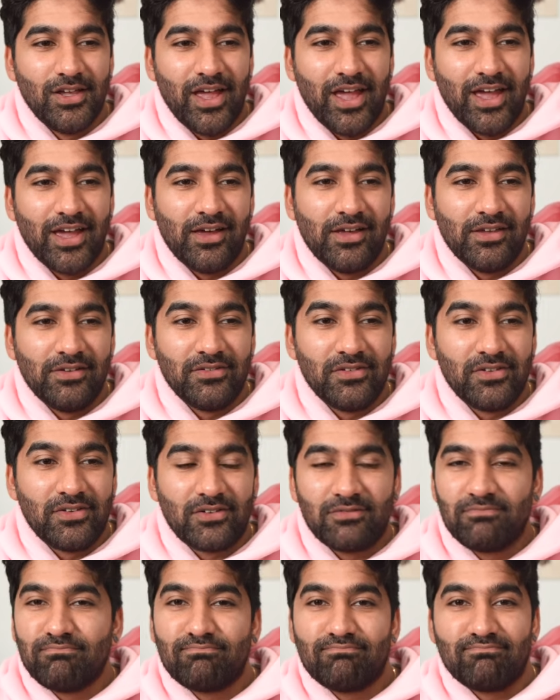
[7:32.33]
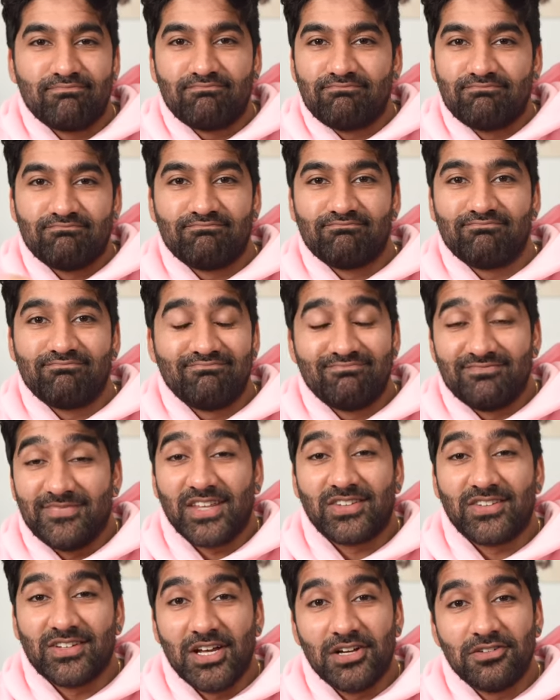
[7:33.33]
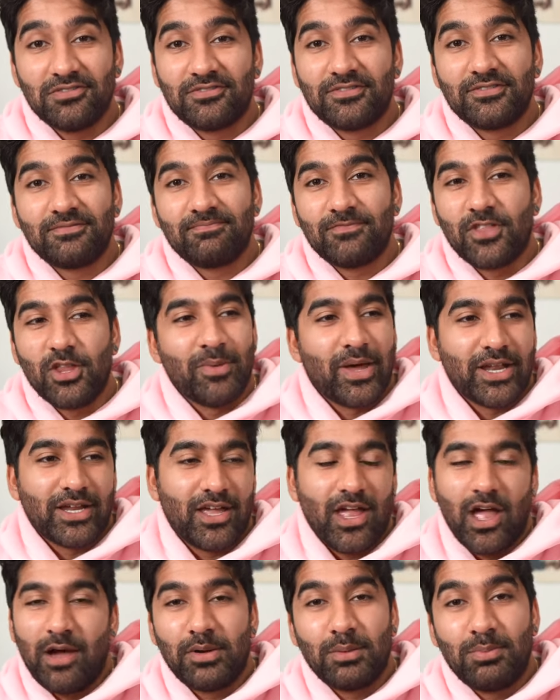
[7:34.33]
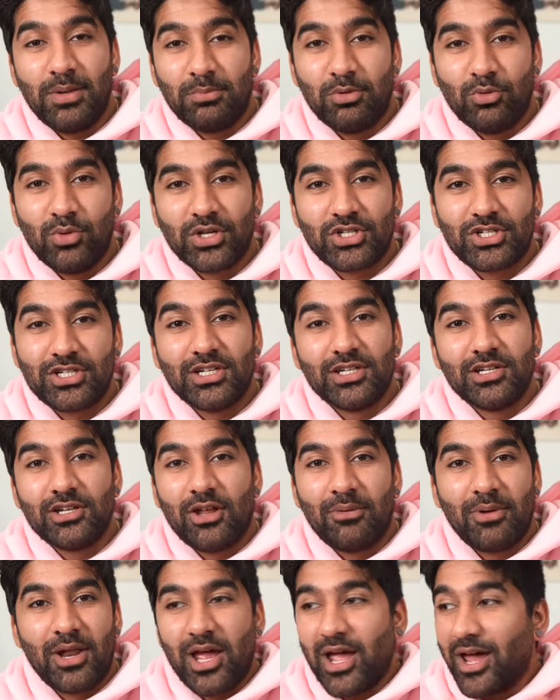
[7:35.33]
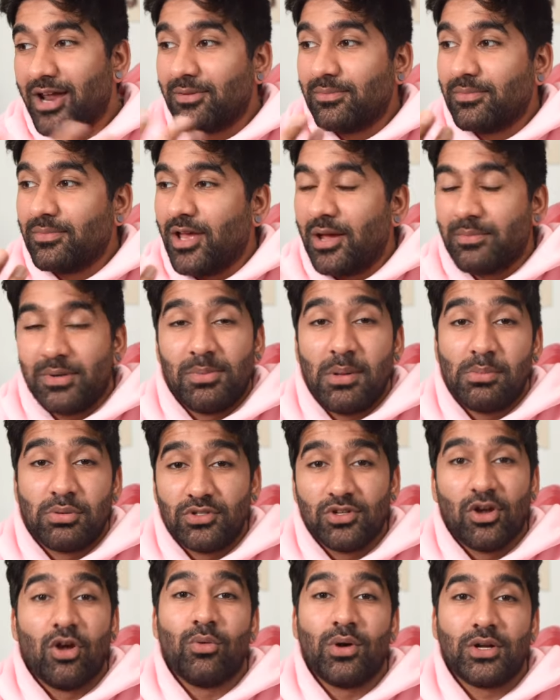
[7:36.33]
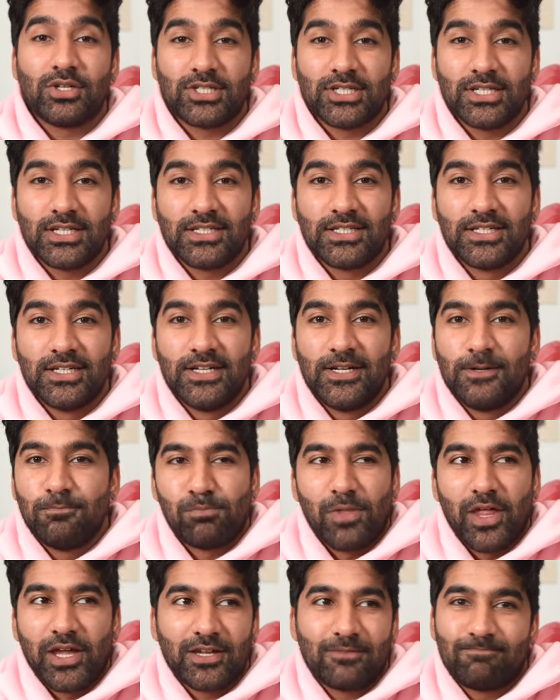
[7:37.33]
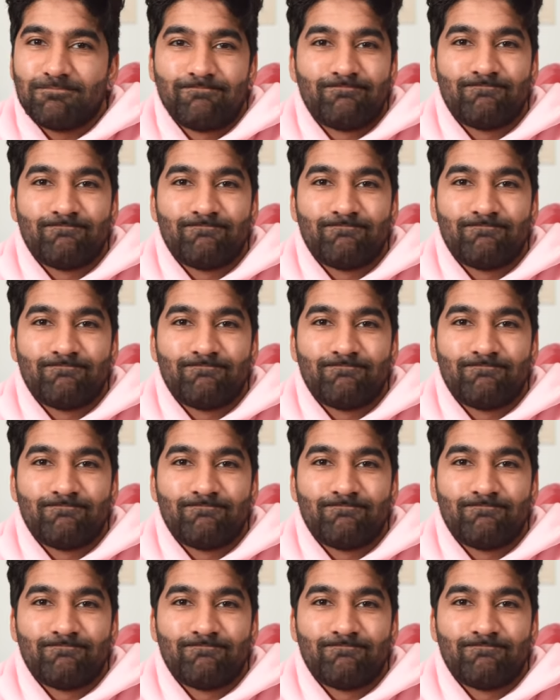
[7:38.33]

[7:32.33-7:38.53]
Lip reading: And that's enough. No matter how many people watch it, no matter how many people don't watch it, like,